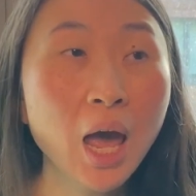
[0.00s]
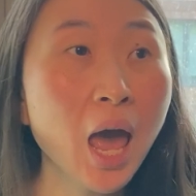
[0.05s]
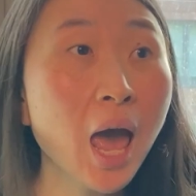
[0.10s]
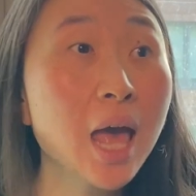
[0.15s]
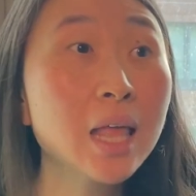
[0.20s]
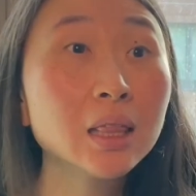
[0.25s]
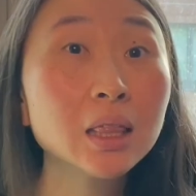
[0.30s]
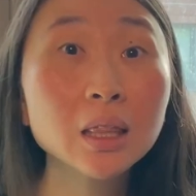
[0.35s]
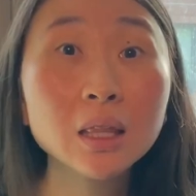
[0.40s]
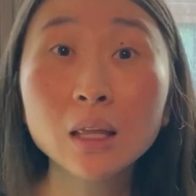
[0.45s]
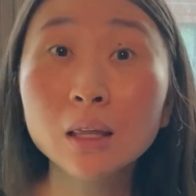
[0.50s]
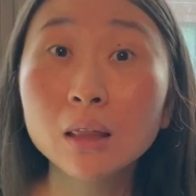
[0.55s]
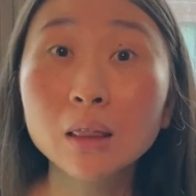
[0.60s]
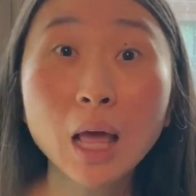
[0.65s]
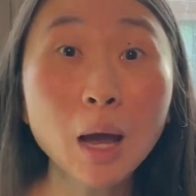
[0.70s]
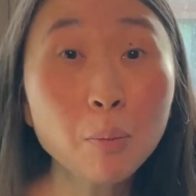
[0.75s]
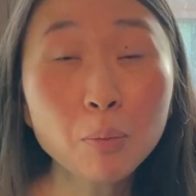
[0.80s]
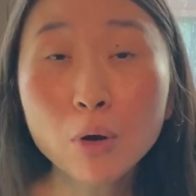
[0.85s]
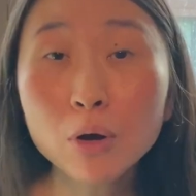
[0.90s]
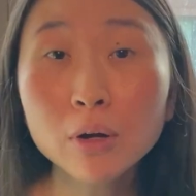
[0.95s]
And
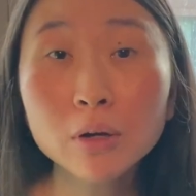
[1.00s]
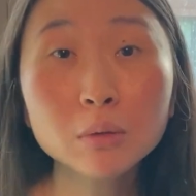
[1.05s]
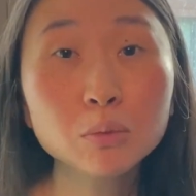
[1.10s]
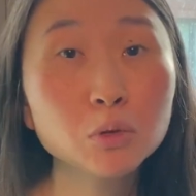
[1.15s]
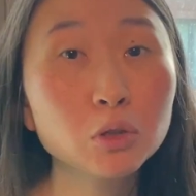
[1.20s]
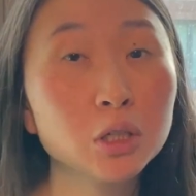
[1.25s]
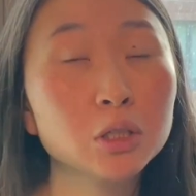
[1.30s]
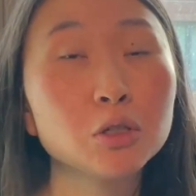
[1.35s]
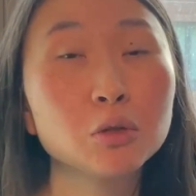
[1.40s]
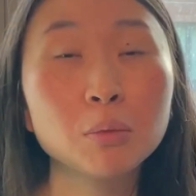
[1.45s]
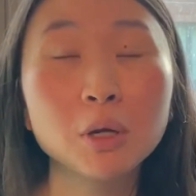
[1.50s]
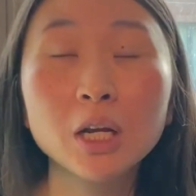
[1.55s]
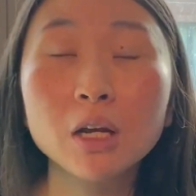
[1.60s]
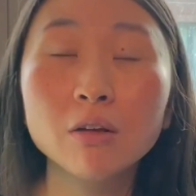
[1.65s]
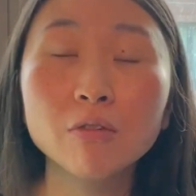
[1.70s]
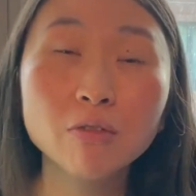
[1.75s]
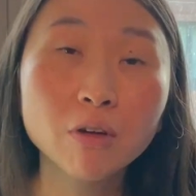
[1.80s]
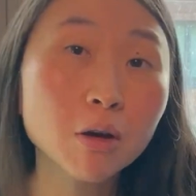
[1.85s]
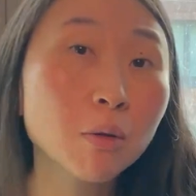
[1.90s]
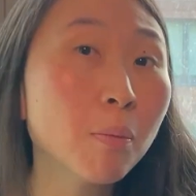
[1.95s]
that program director made
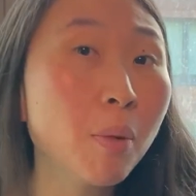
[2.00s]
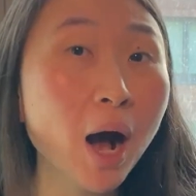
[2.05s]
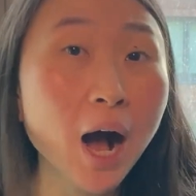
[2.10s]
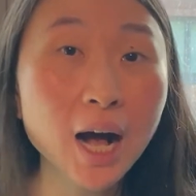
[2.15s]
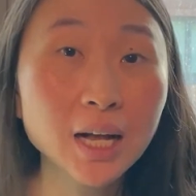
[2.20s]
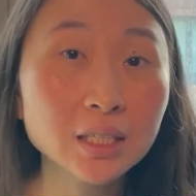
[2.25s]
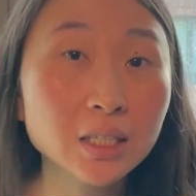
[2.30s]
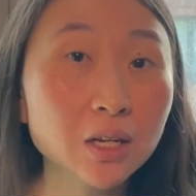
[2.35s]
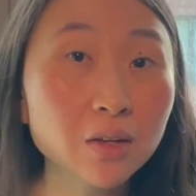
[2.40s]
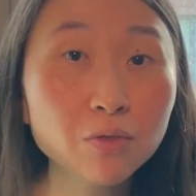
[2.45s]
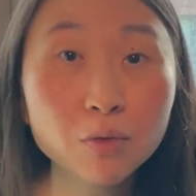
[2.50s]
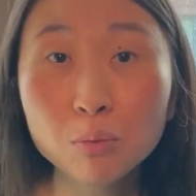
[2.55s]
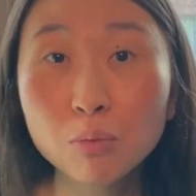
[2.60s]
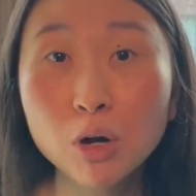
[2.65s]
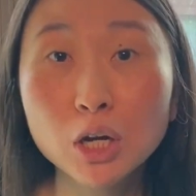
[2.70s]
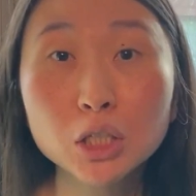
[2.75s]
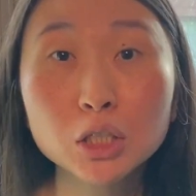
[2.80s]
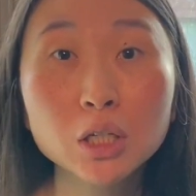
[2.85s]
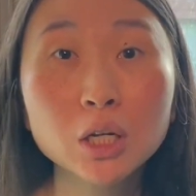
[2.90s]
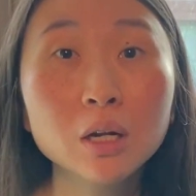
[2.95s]
a very positive
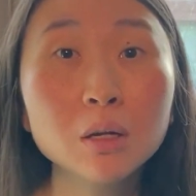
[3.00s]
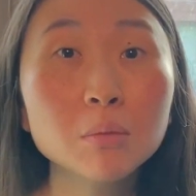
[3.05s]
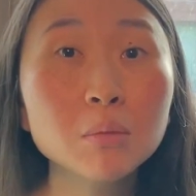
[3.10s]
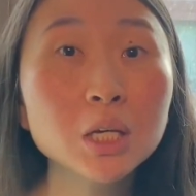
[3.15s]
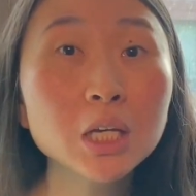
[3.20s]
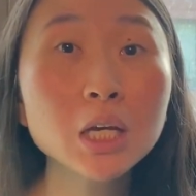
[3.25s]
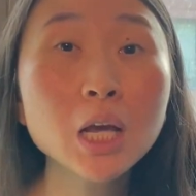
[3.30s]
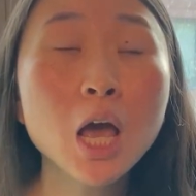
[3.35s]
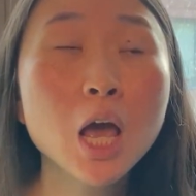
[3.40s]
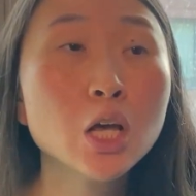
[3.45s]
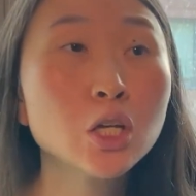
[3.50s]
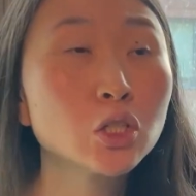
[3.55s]
impression on me.